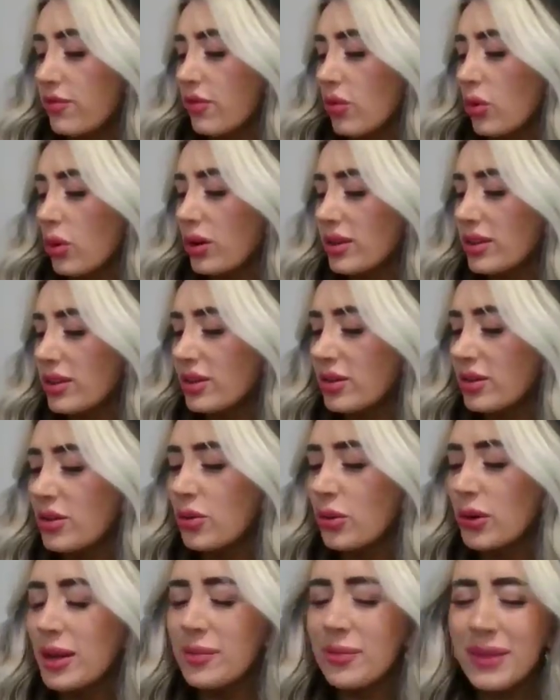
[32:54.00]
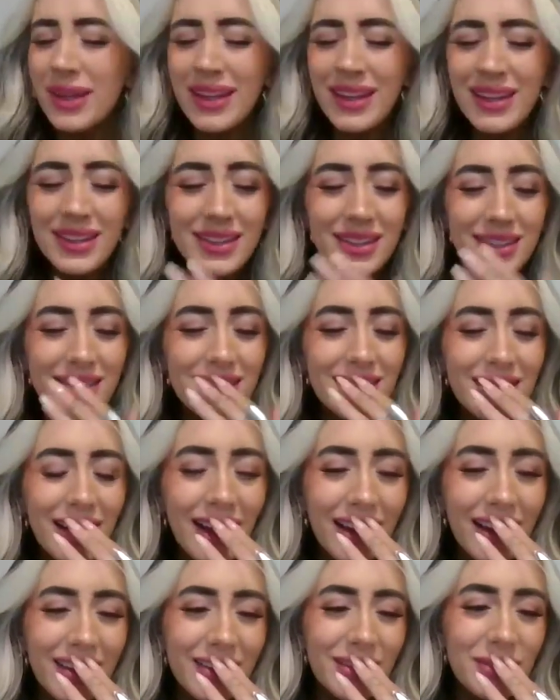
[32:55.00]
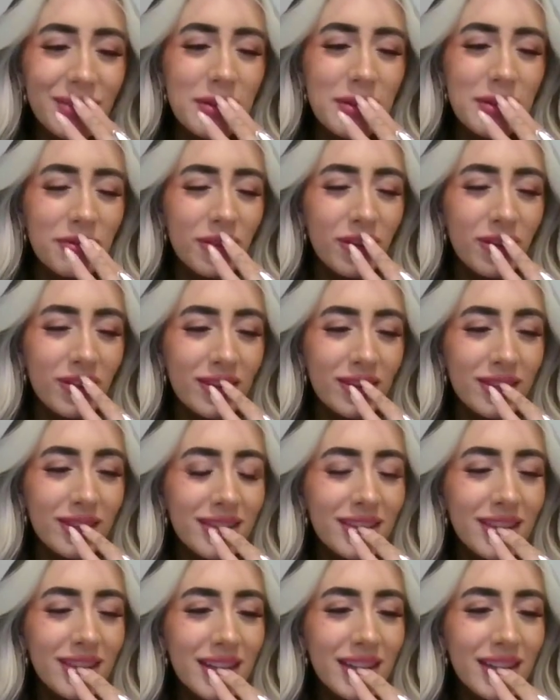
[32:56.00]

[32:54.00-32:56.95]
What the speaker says: fourth anointment. I could be wrong.